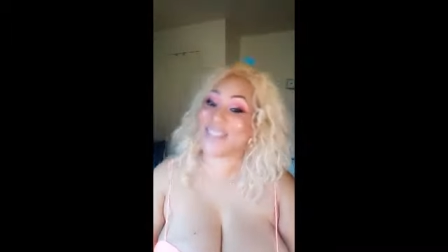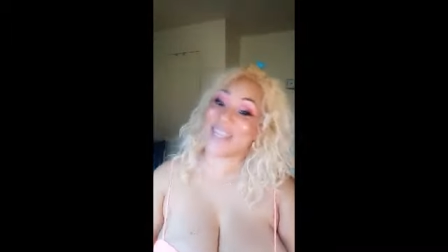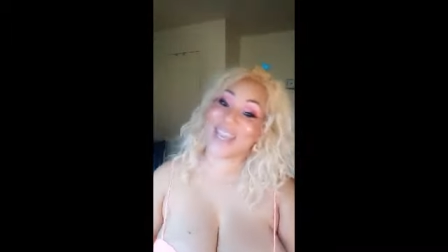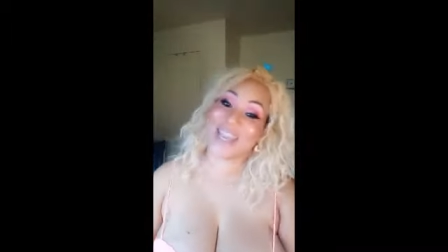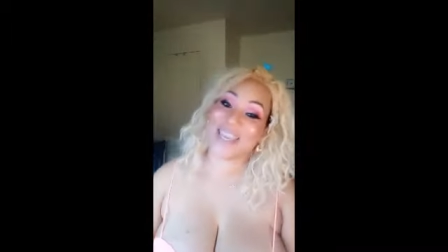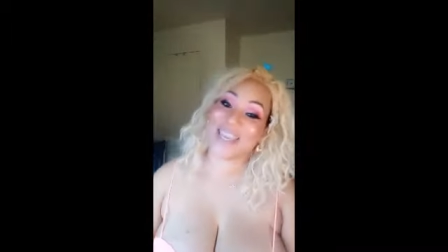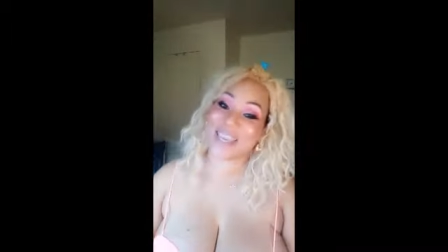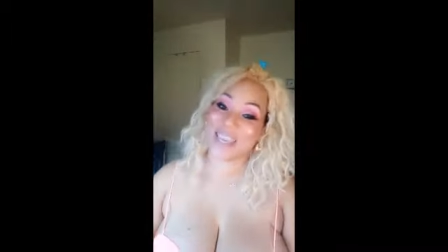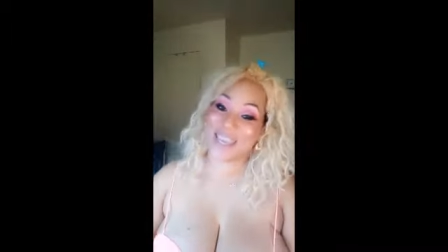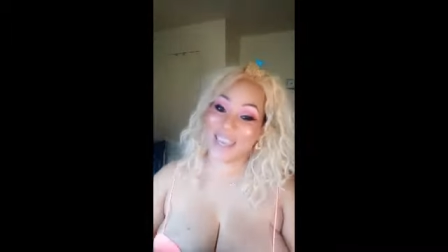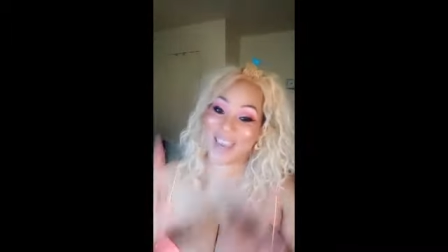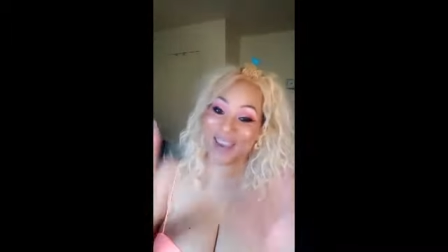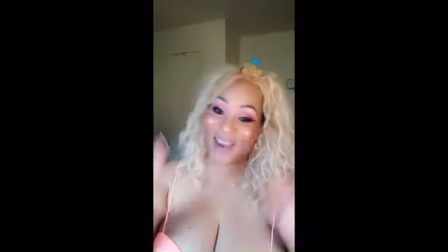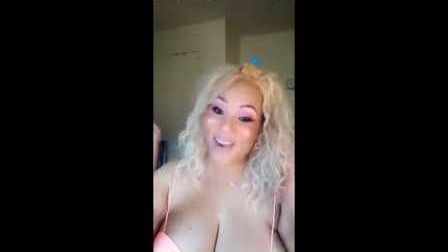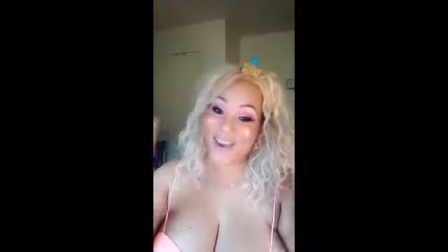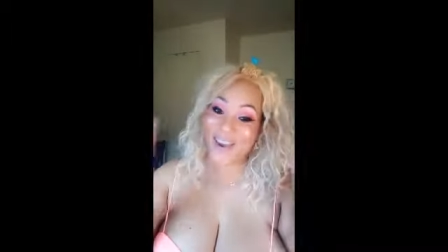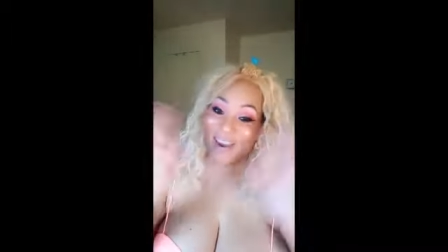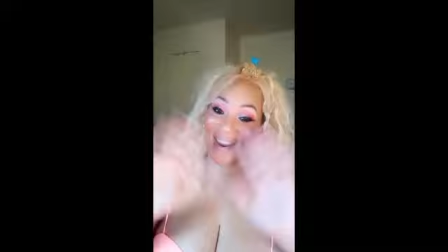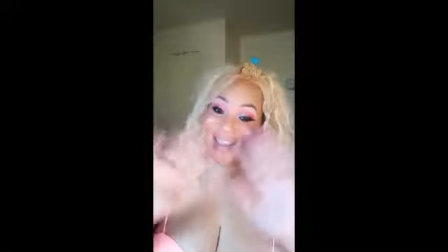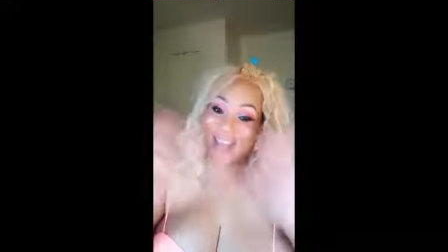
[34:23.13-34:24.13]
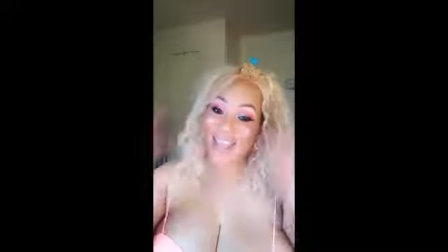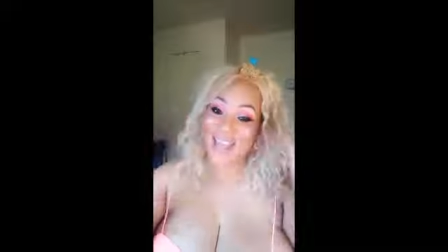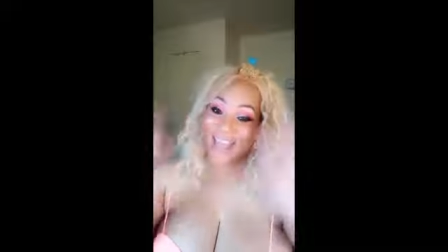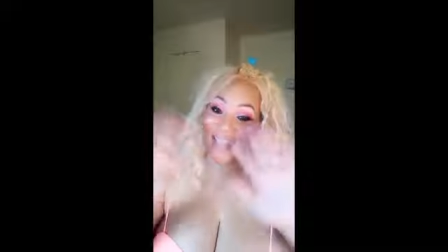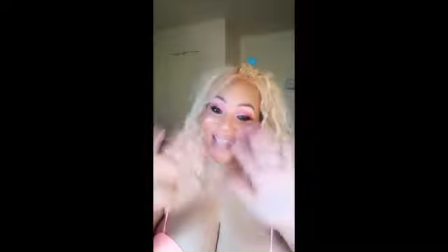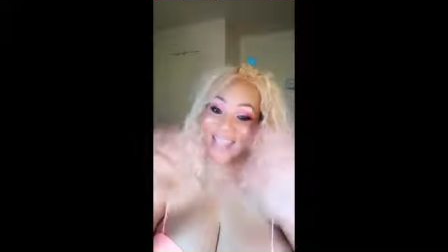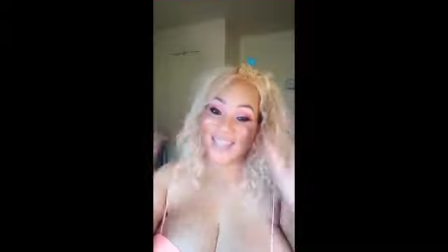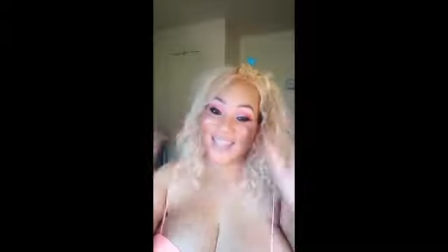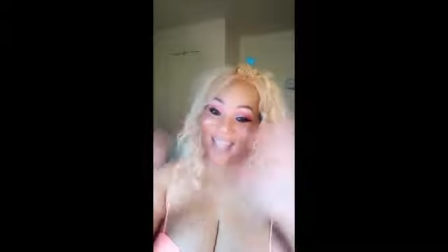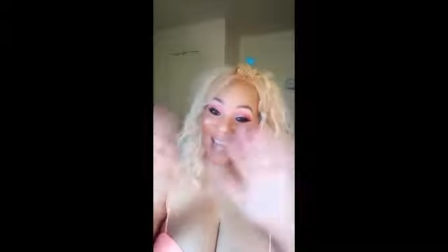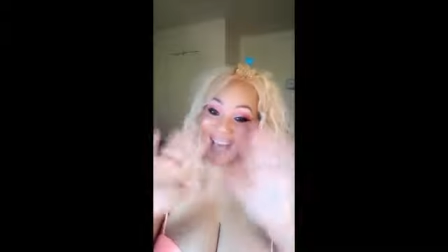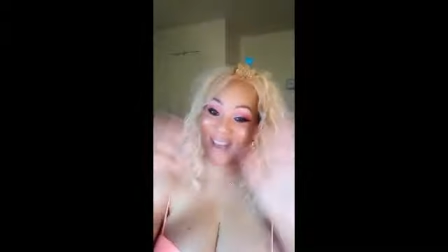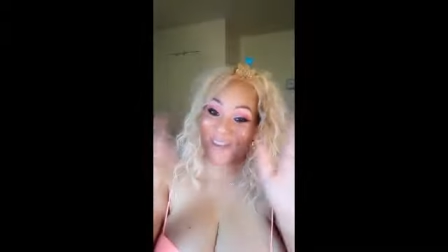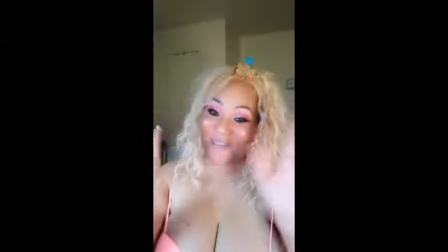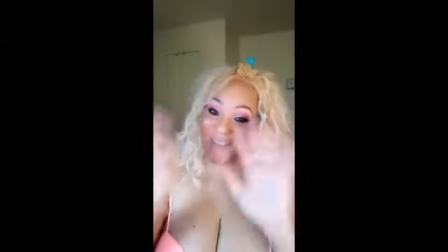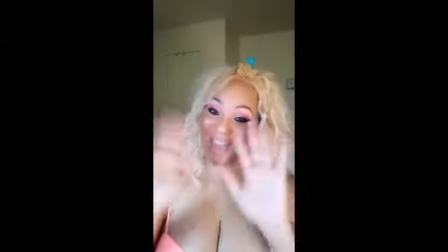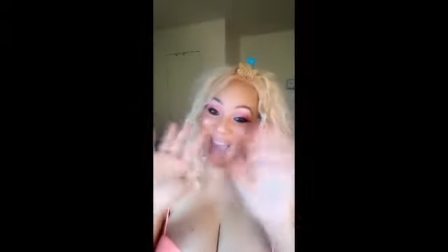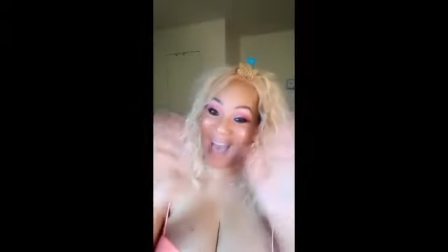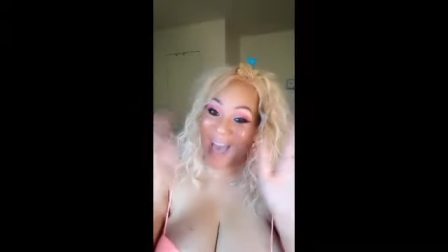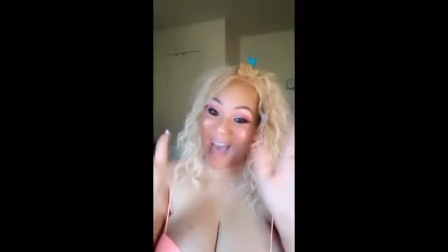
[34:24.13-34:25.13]
take care.
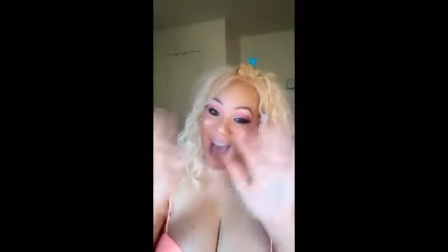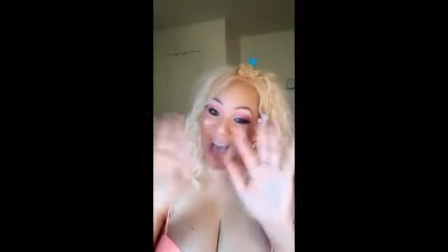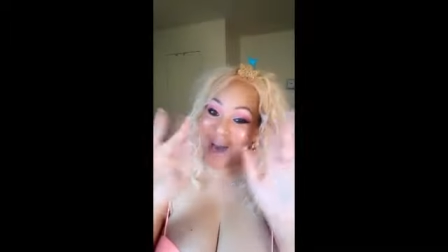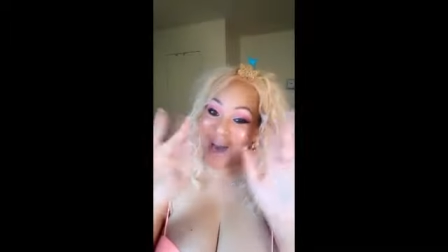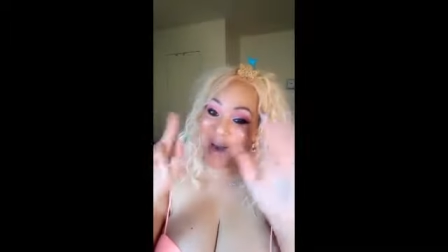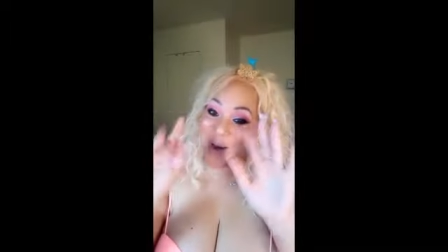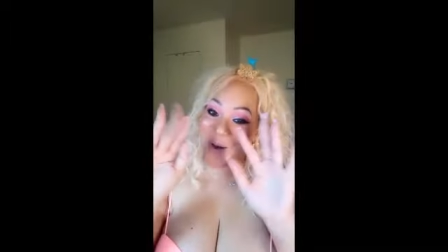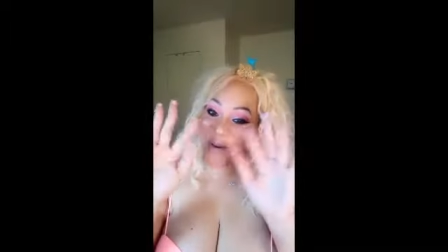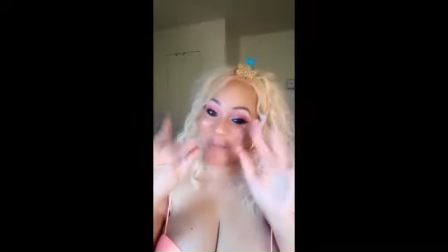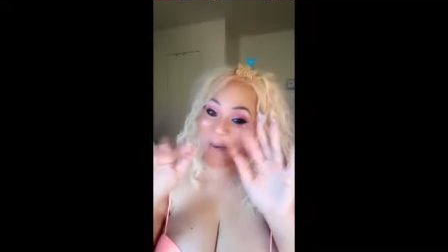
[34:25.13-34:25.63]
Love y'all.